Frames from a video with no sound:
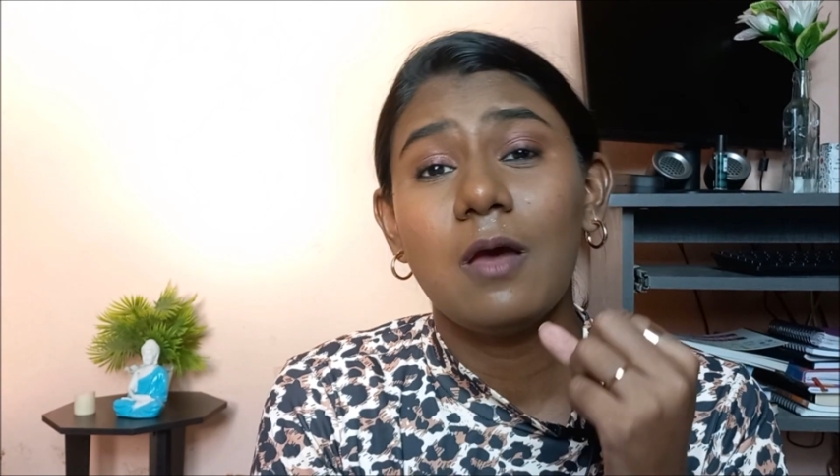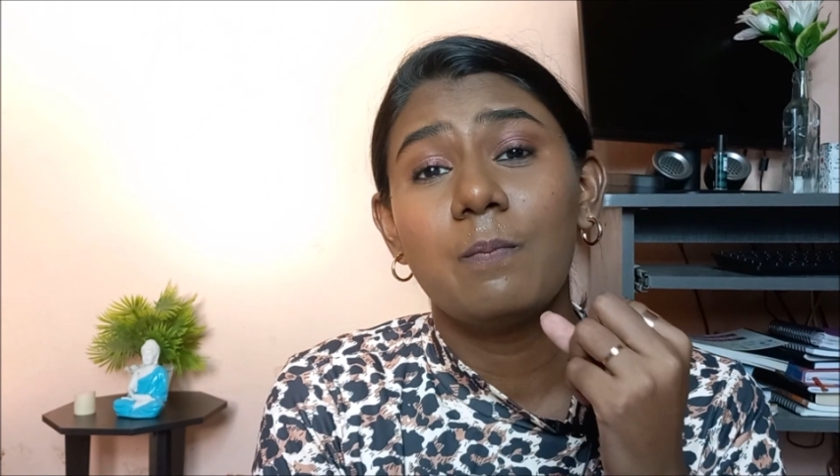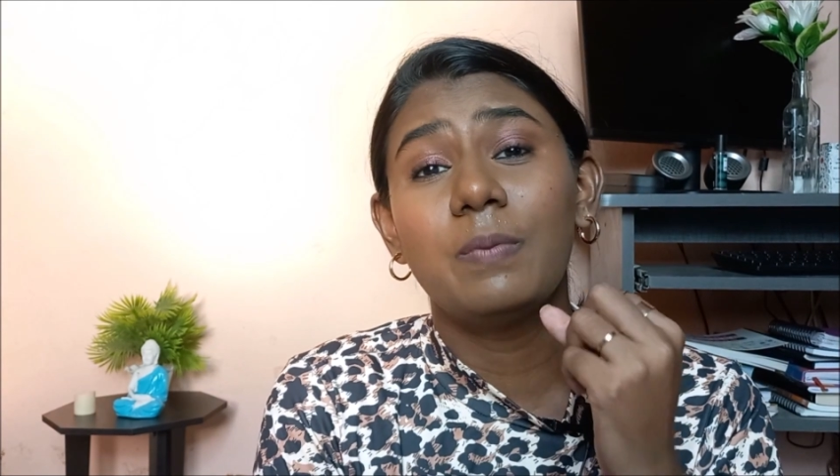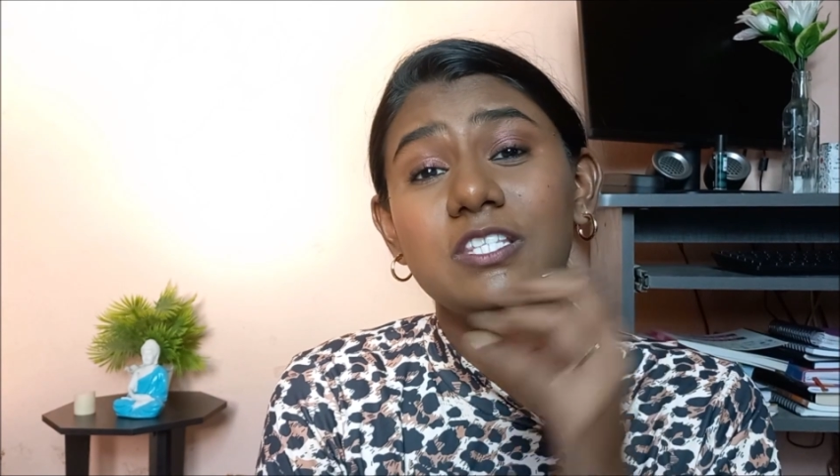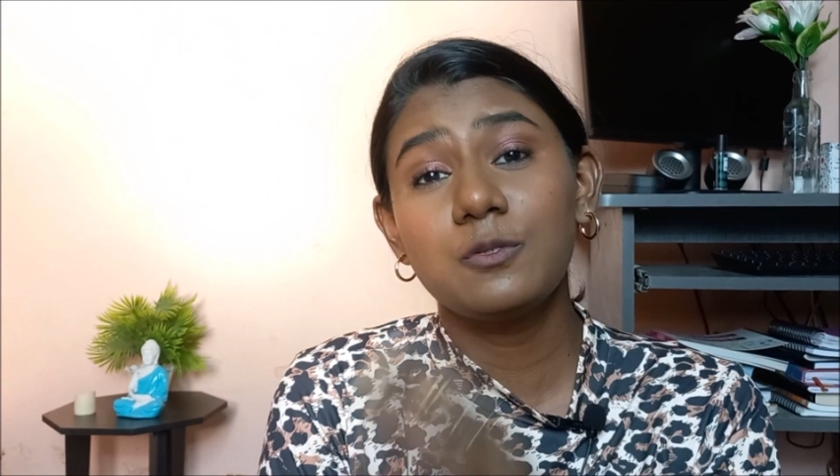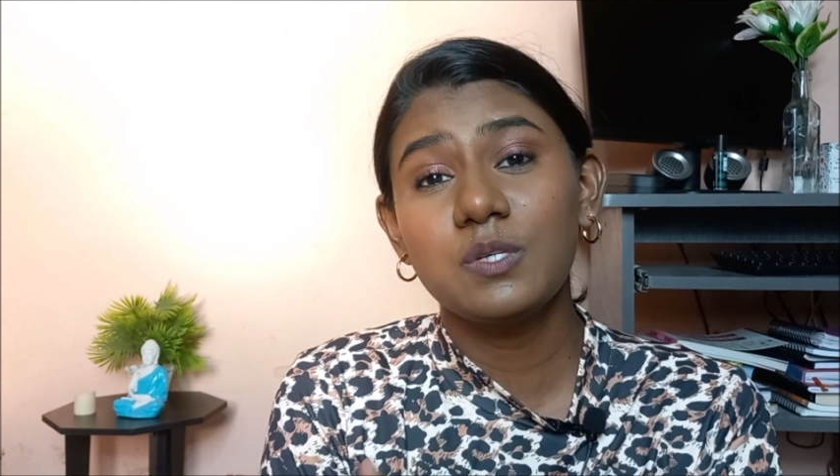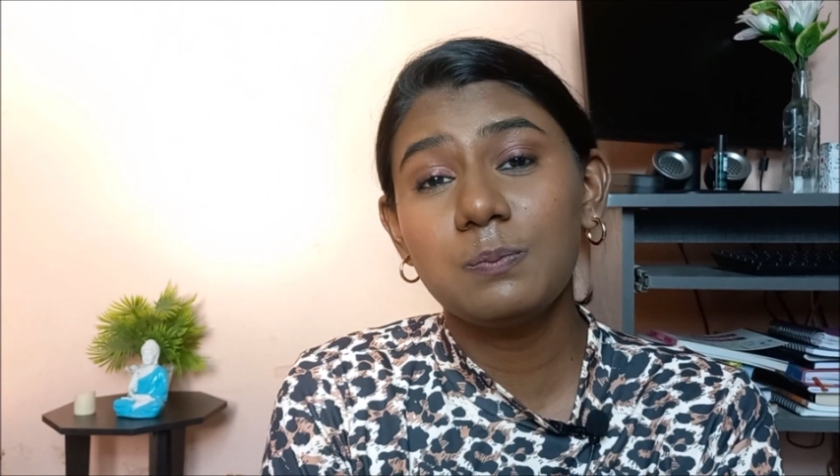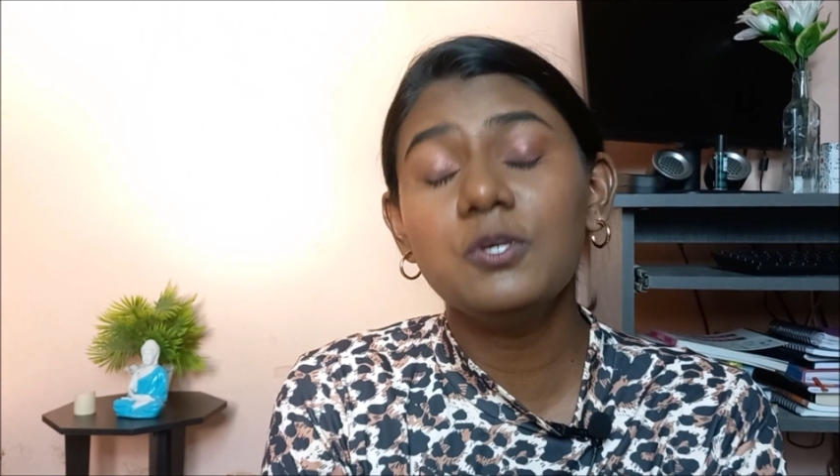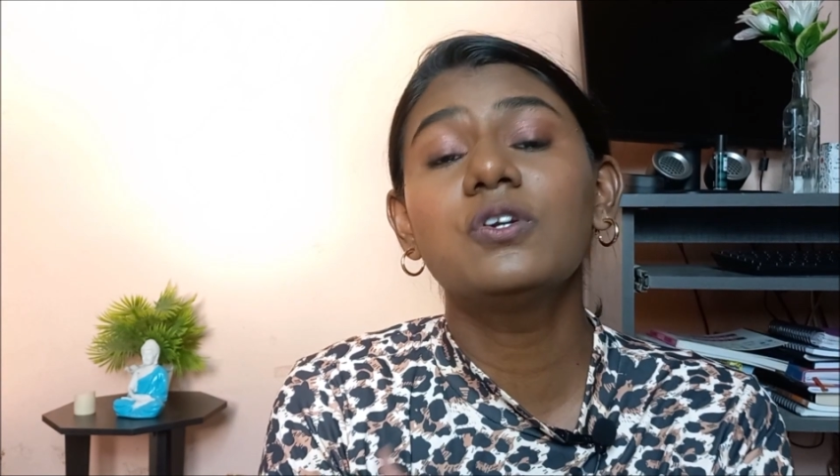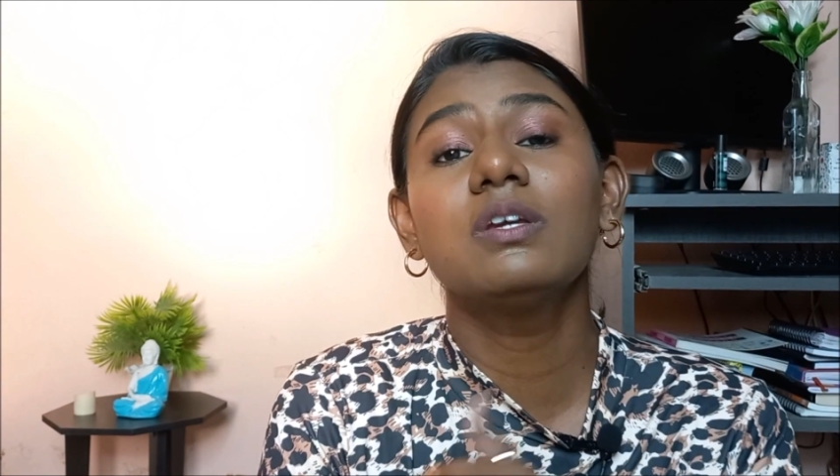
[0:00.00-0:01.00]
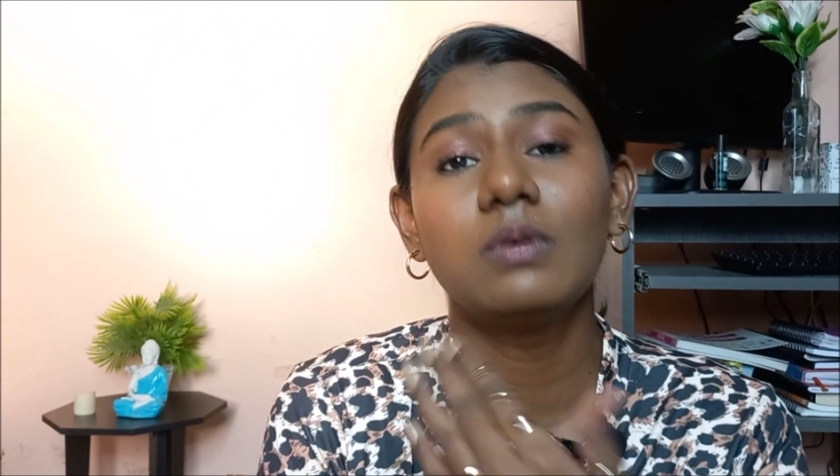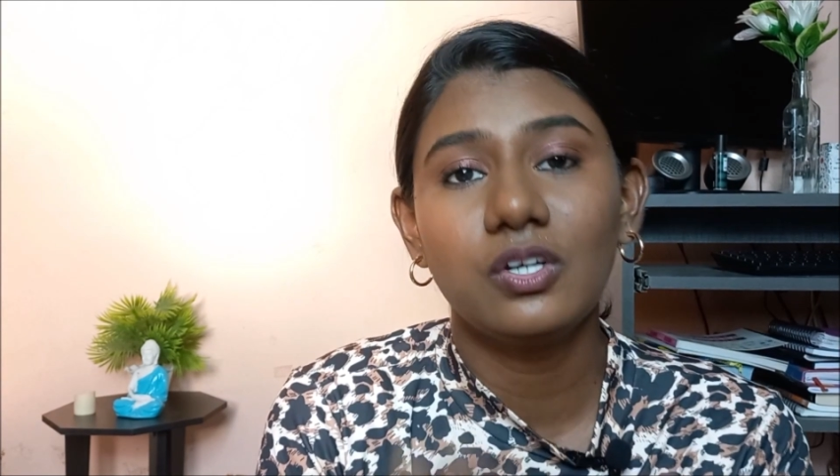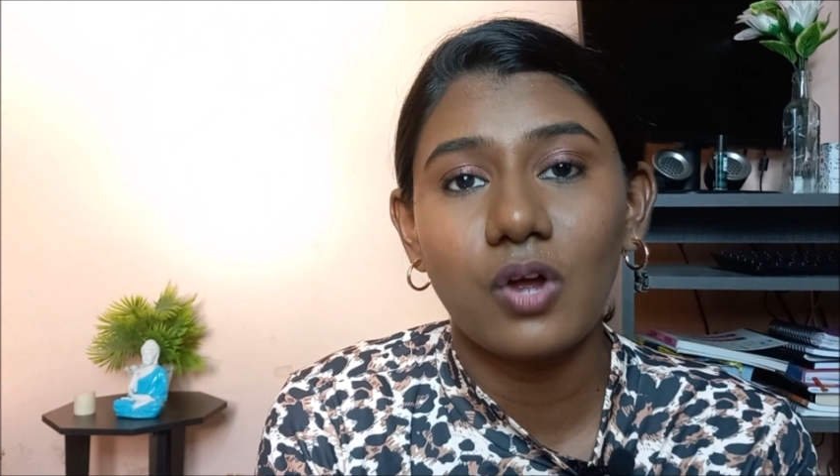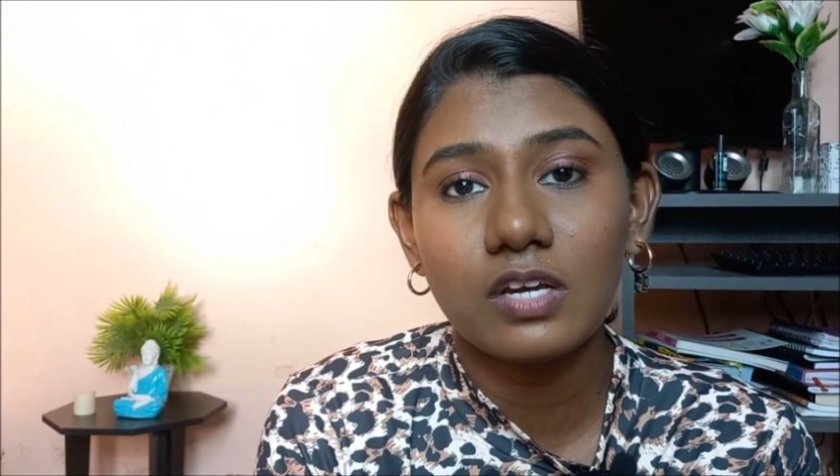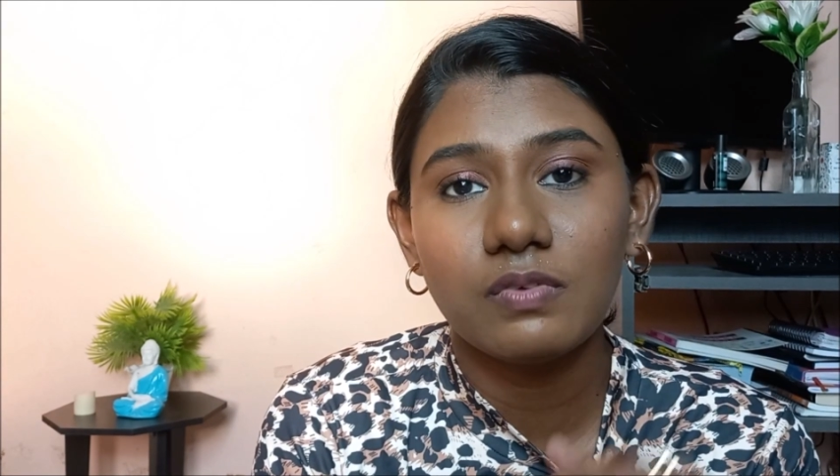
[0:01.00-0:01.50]
but Swiss Beauty will
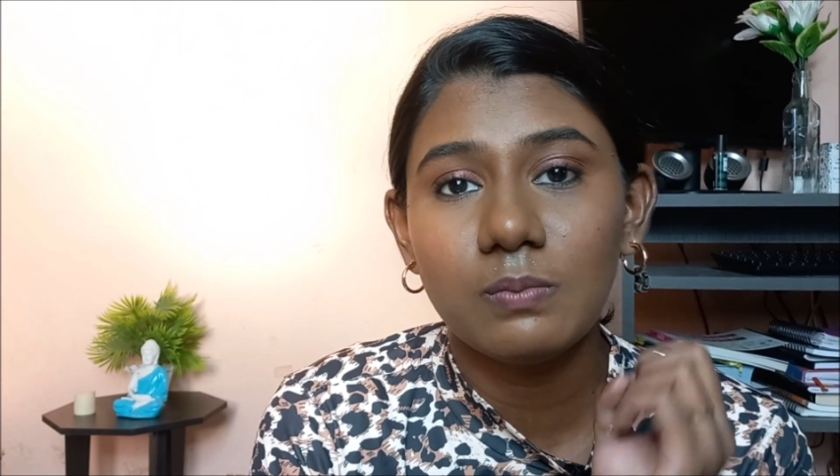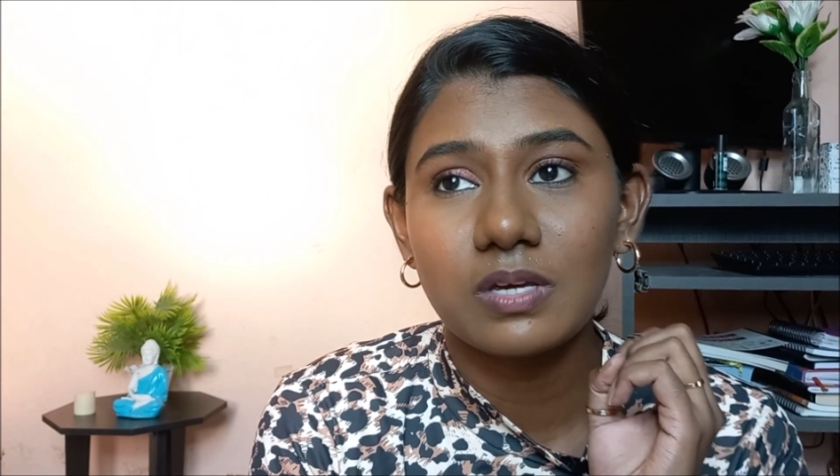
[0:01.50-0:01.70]
not win,